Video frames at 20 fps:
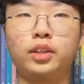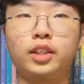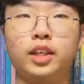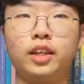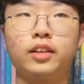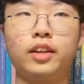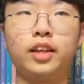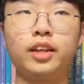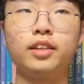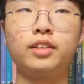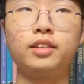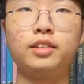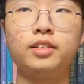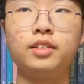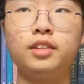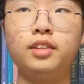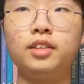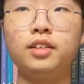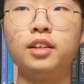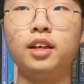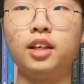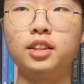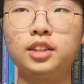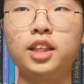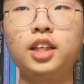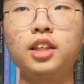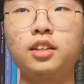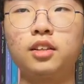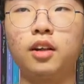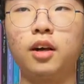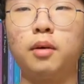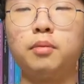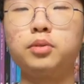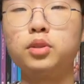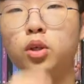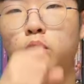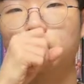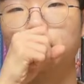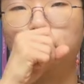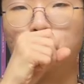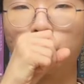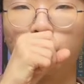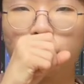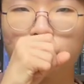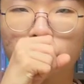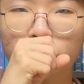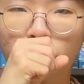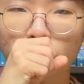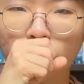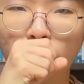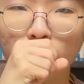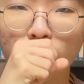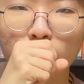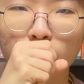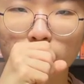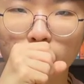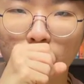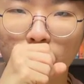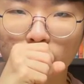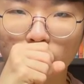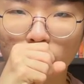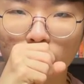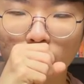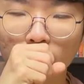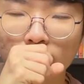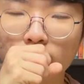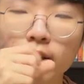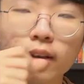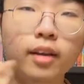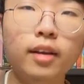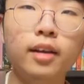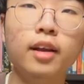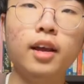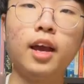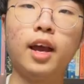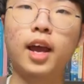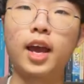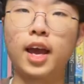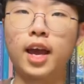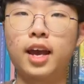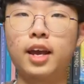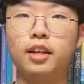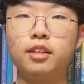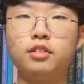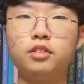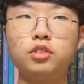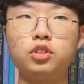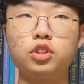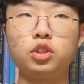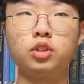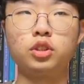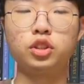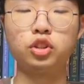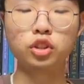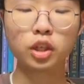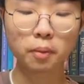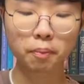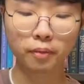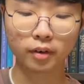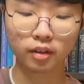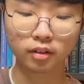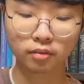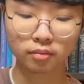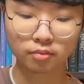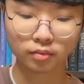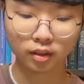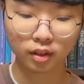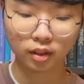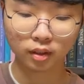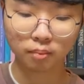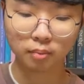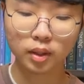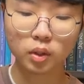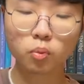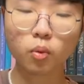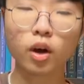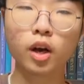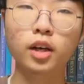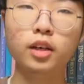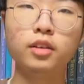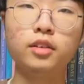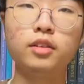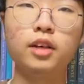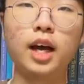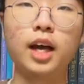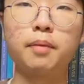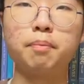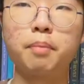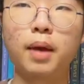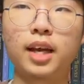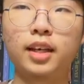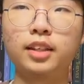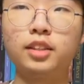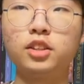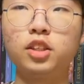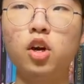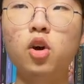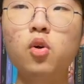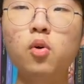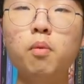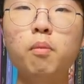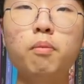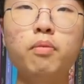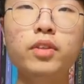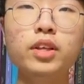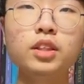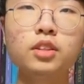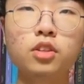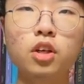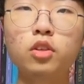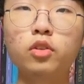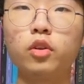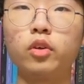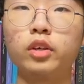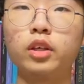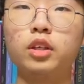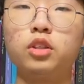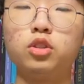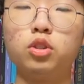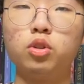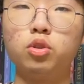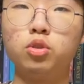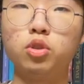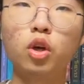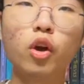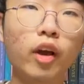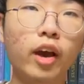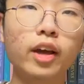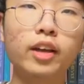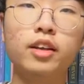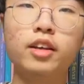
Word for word: killing a Cyclops, who tried to kill him, by the way. And so he's trapped there. Meanwhile, at back at home, things aren't looking too good